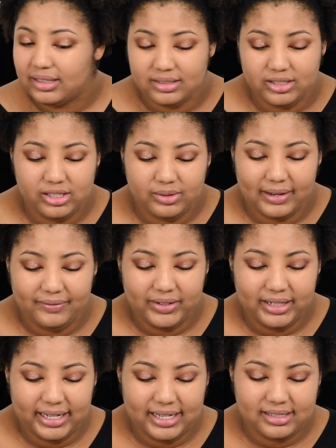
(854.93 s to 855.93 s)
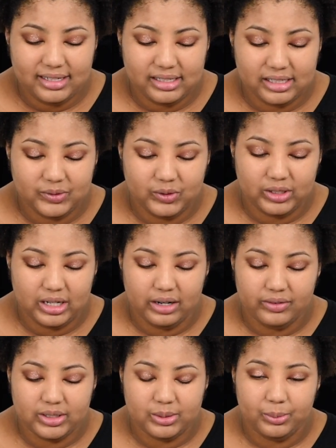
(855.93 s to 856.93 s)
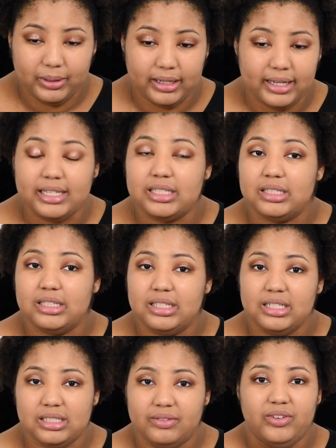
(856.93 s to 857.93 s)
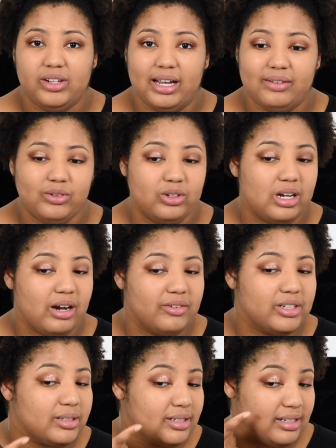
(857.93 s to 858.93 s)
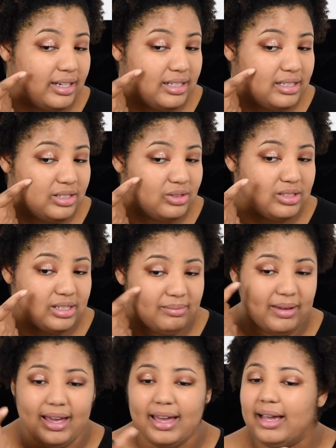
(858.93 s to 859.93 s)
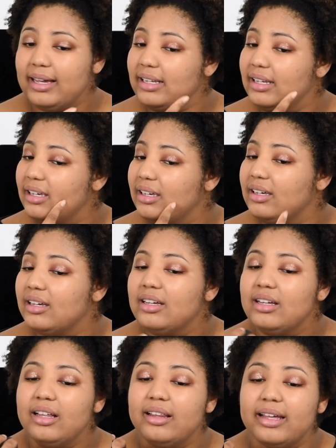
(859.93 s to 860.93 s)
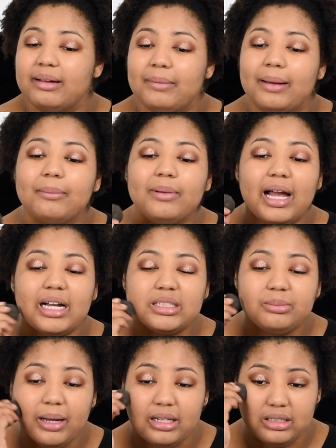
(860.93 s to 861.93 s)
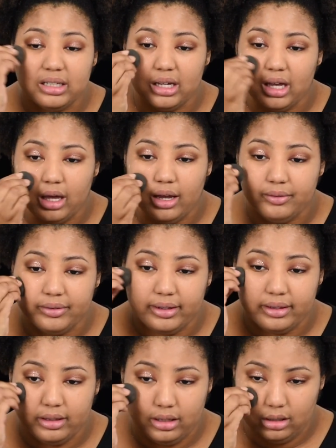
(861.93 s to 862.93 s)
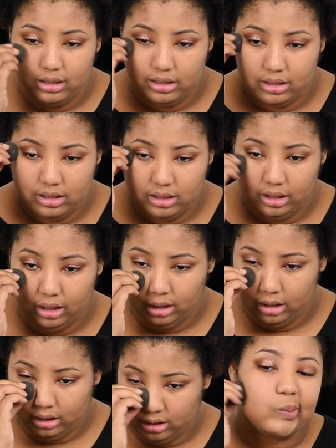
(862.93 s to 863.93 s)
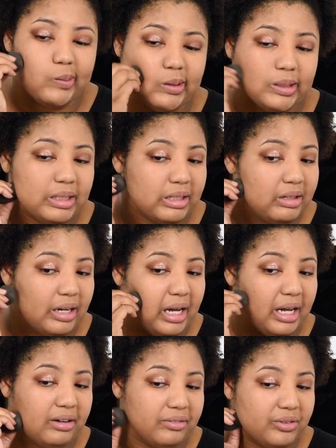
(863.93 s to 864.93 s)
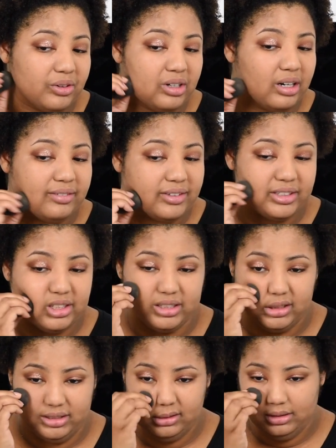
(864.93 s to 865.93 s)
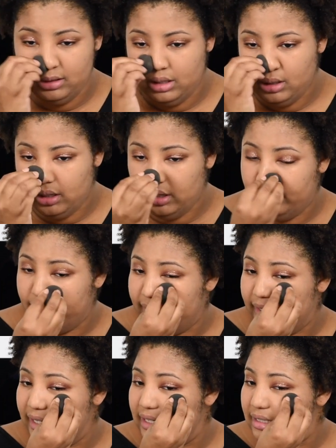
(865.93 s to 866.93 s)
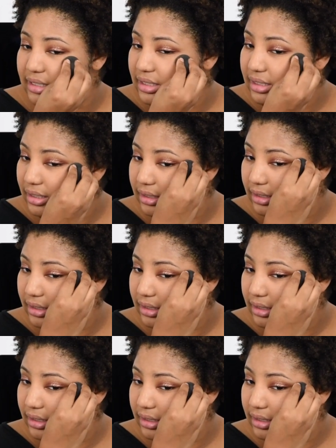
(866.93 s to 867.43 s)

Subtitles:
Too, I feel like it says it's full coverage, but it doesn't feel like full coverage because I can still see my acne, like my black spots, like everything. So I don't know how full coverage this really is.